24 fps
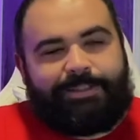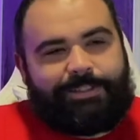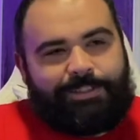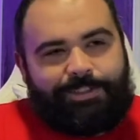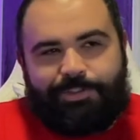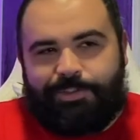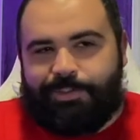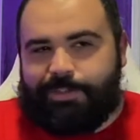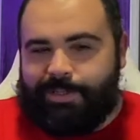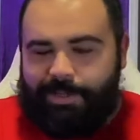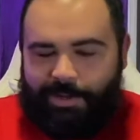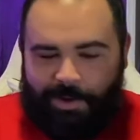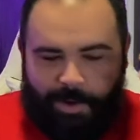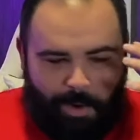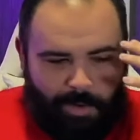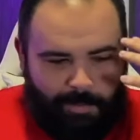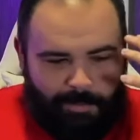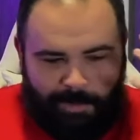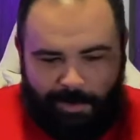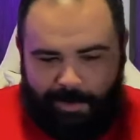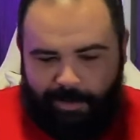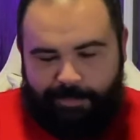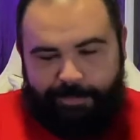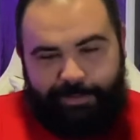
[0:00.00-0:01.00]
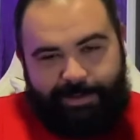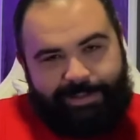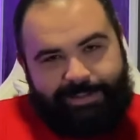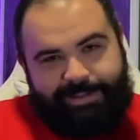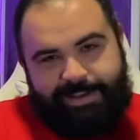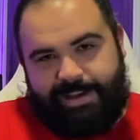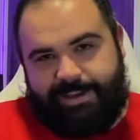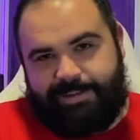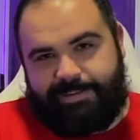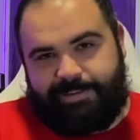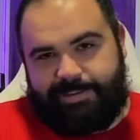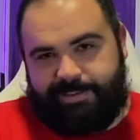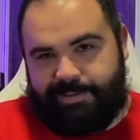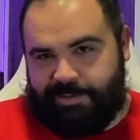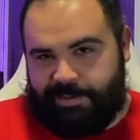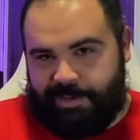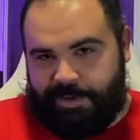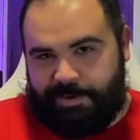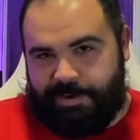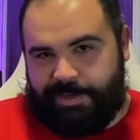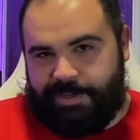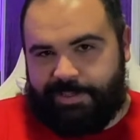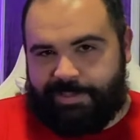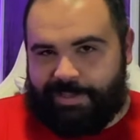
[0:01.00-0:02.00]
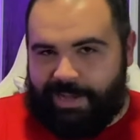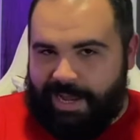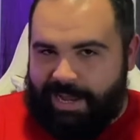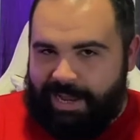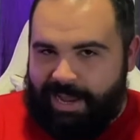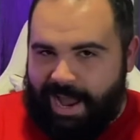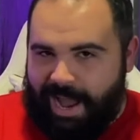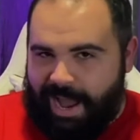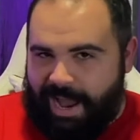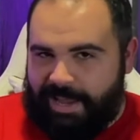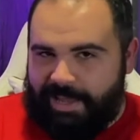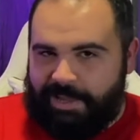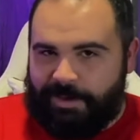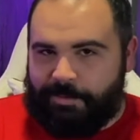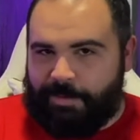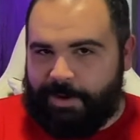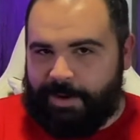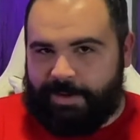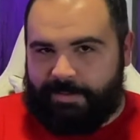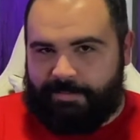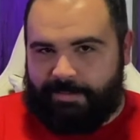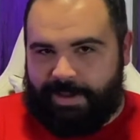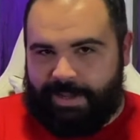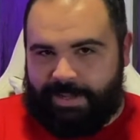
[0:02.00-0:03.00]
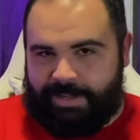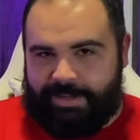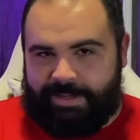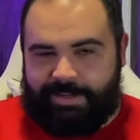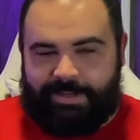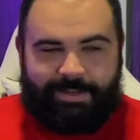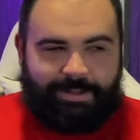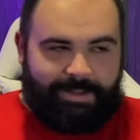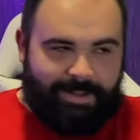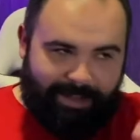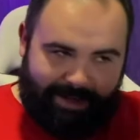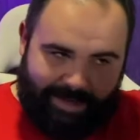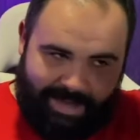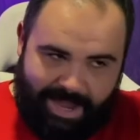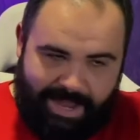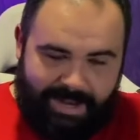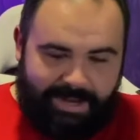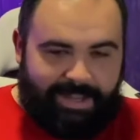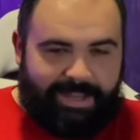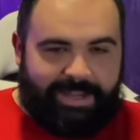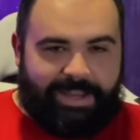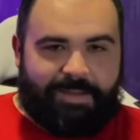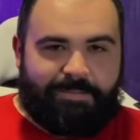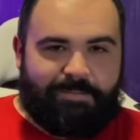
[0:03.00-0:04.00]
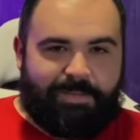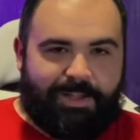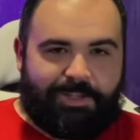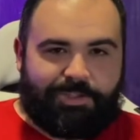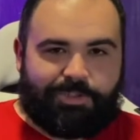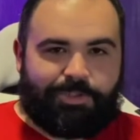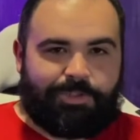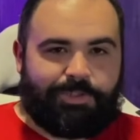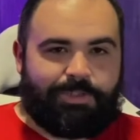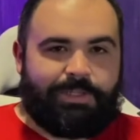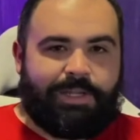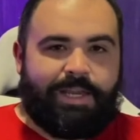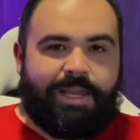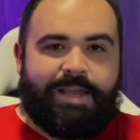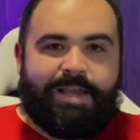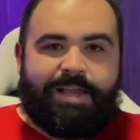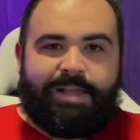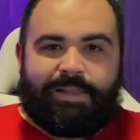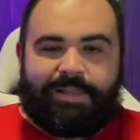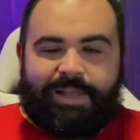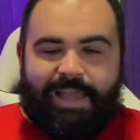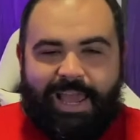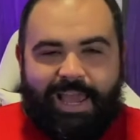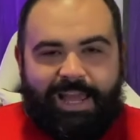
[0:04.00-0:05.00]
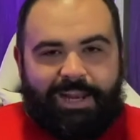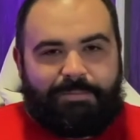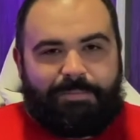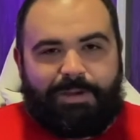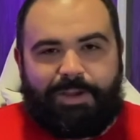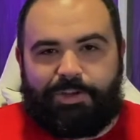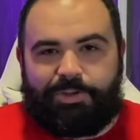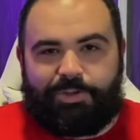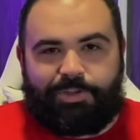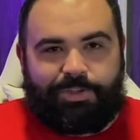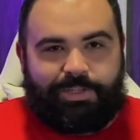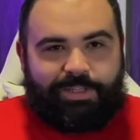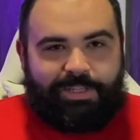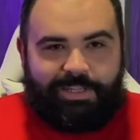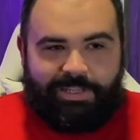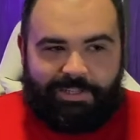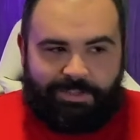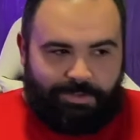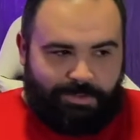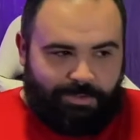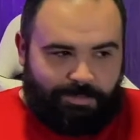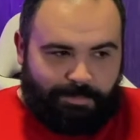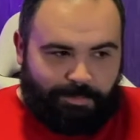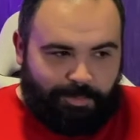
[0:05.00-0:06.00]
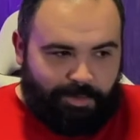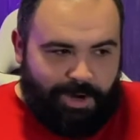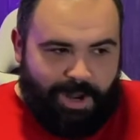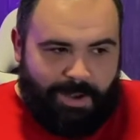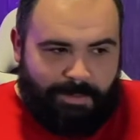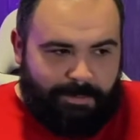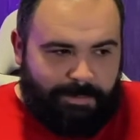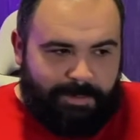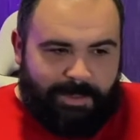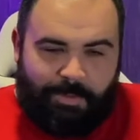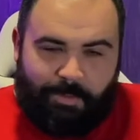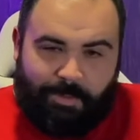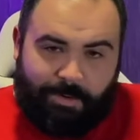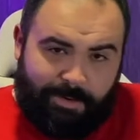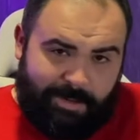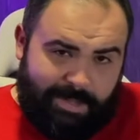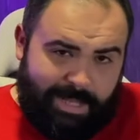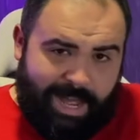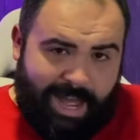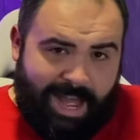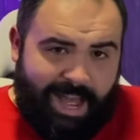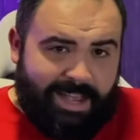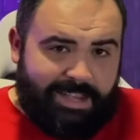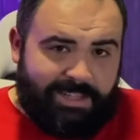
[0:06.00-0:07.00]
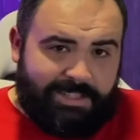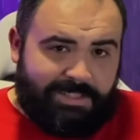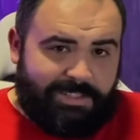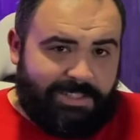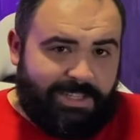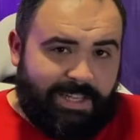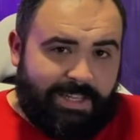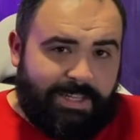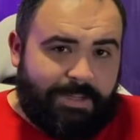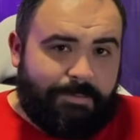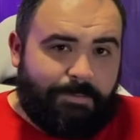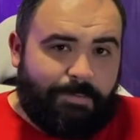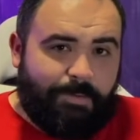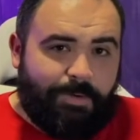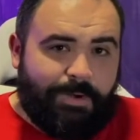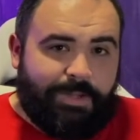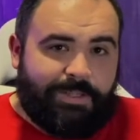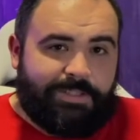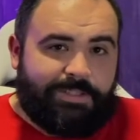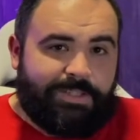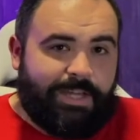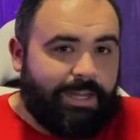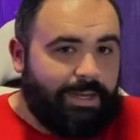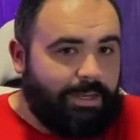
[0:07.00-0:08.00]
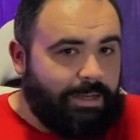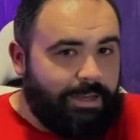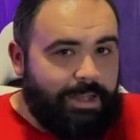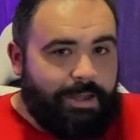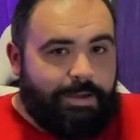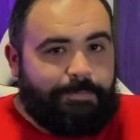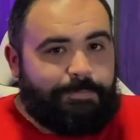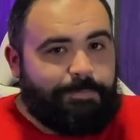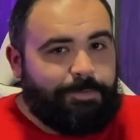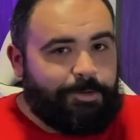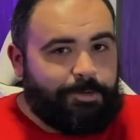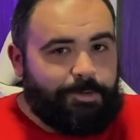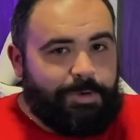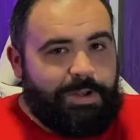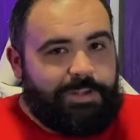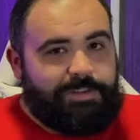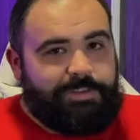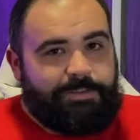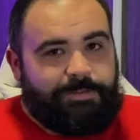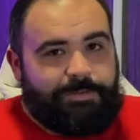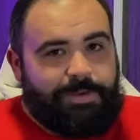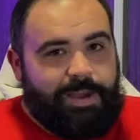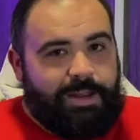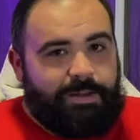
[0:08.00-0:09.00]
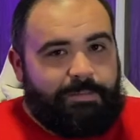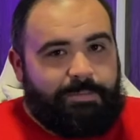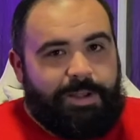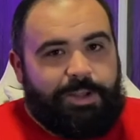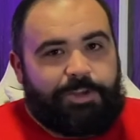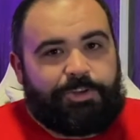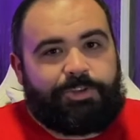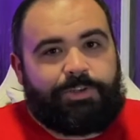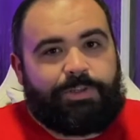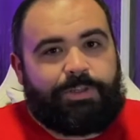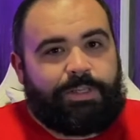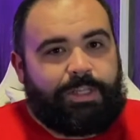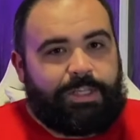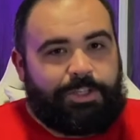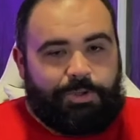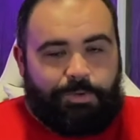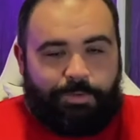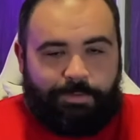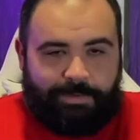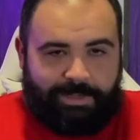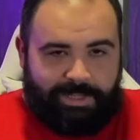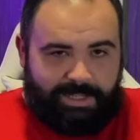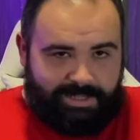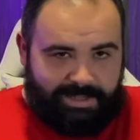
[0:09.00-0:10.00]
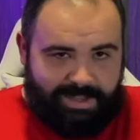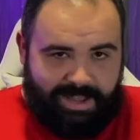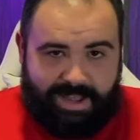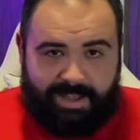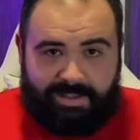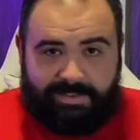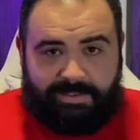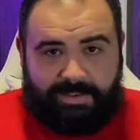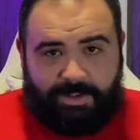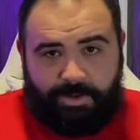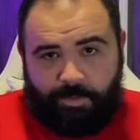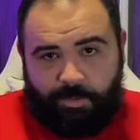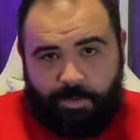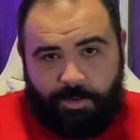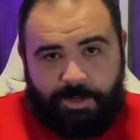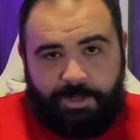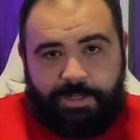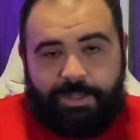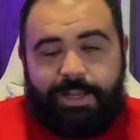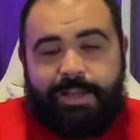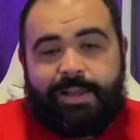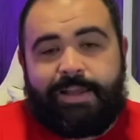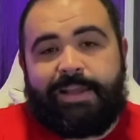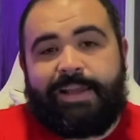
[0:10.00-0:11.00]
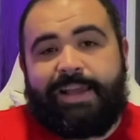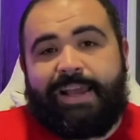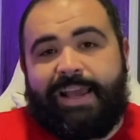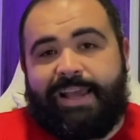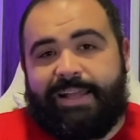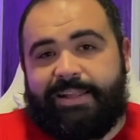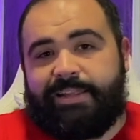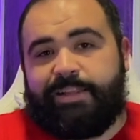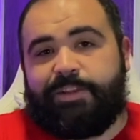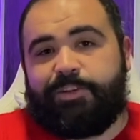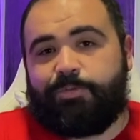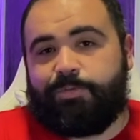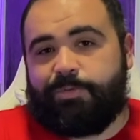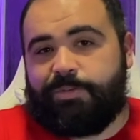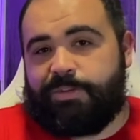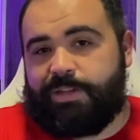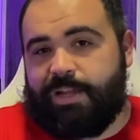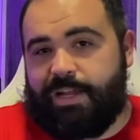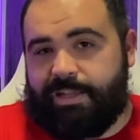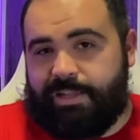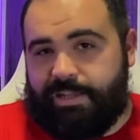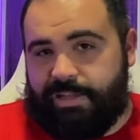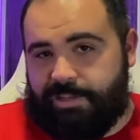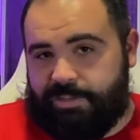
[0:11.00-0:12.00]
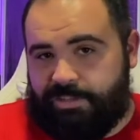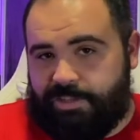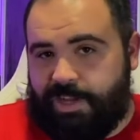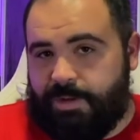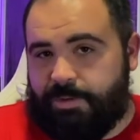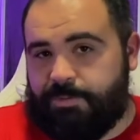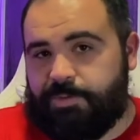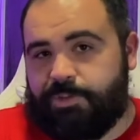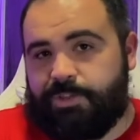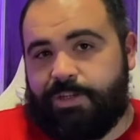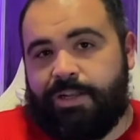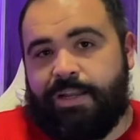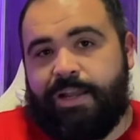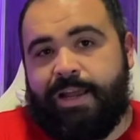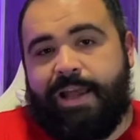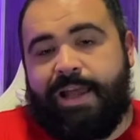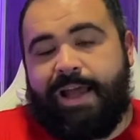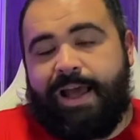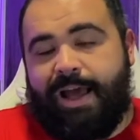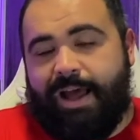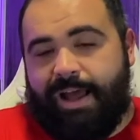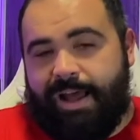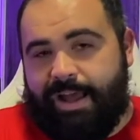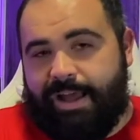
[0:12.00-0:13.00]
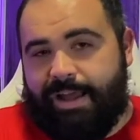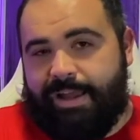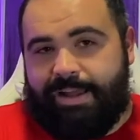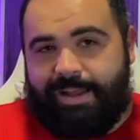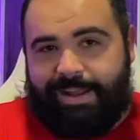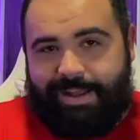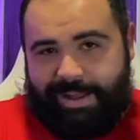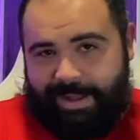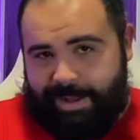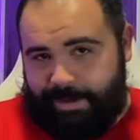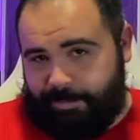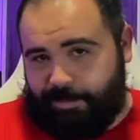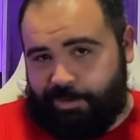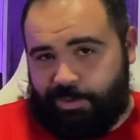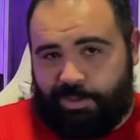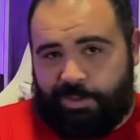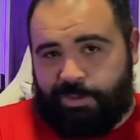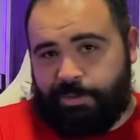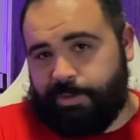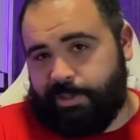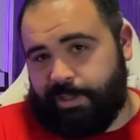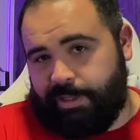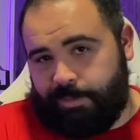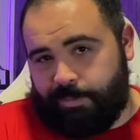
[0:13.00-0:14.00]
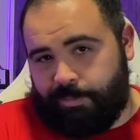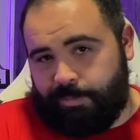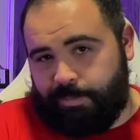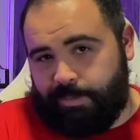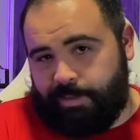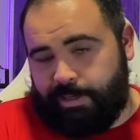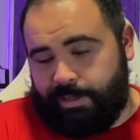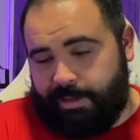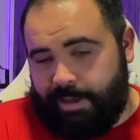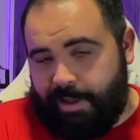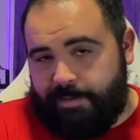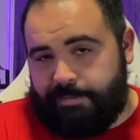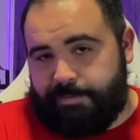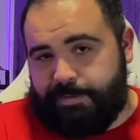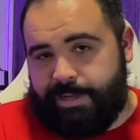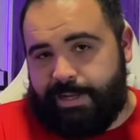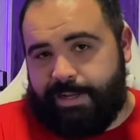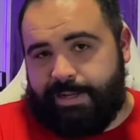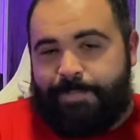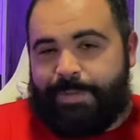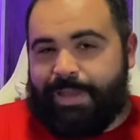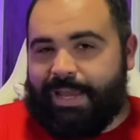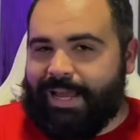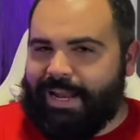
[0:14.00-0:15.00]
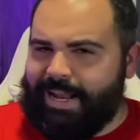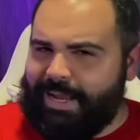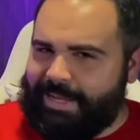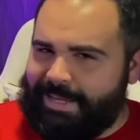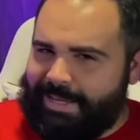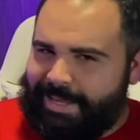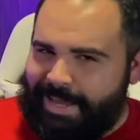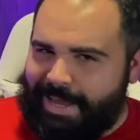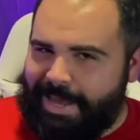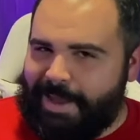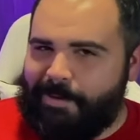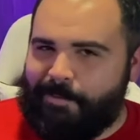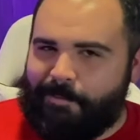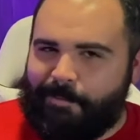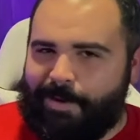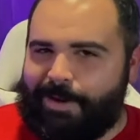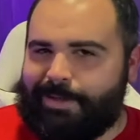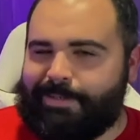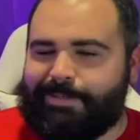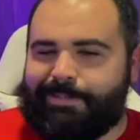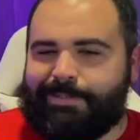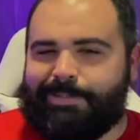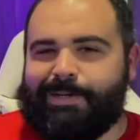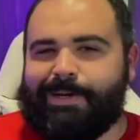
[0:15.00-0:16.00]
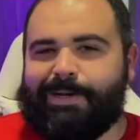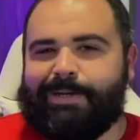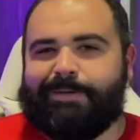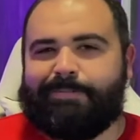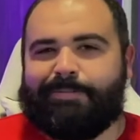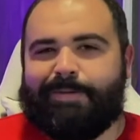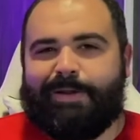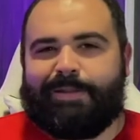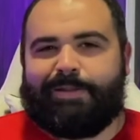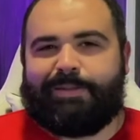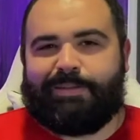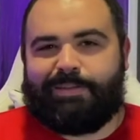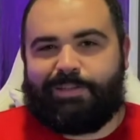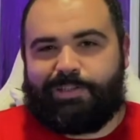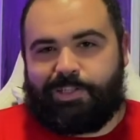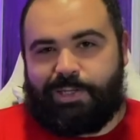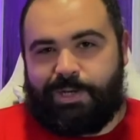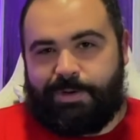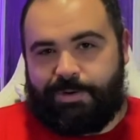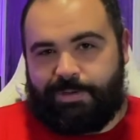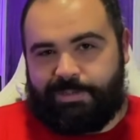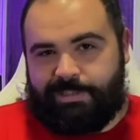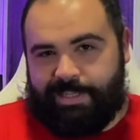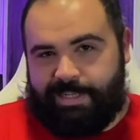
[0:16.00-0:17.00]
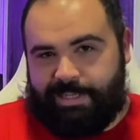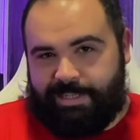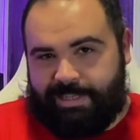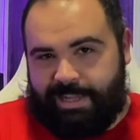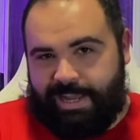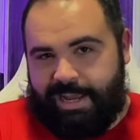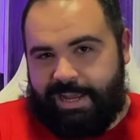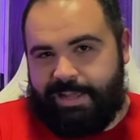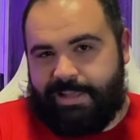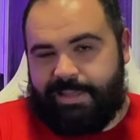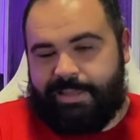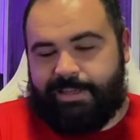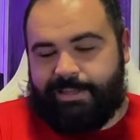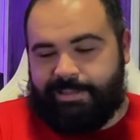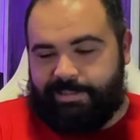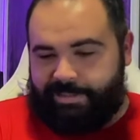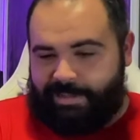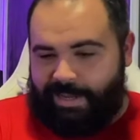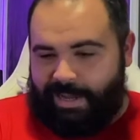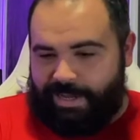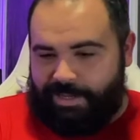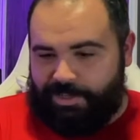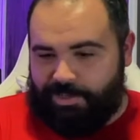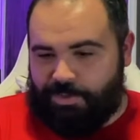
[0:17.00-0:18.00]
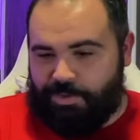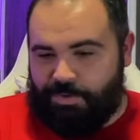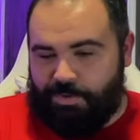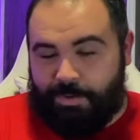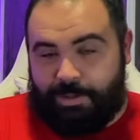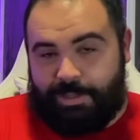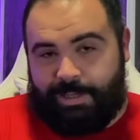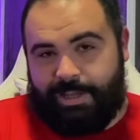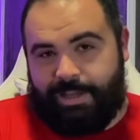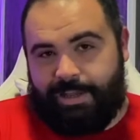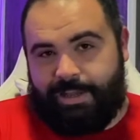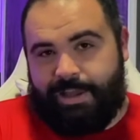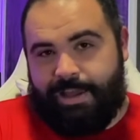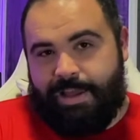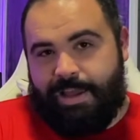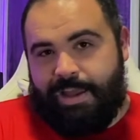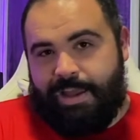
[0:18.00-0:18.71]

Just an overall fantastic series. I highly recommend it. Again, like I mentioned, the animation is probably one of the highest selling points. I love progressive animation. They do fantastic work, and this was not the exception. I absolutely loved it, and I can't wait to talk about this series at length, because I do think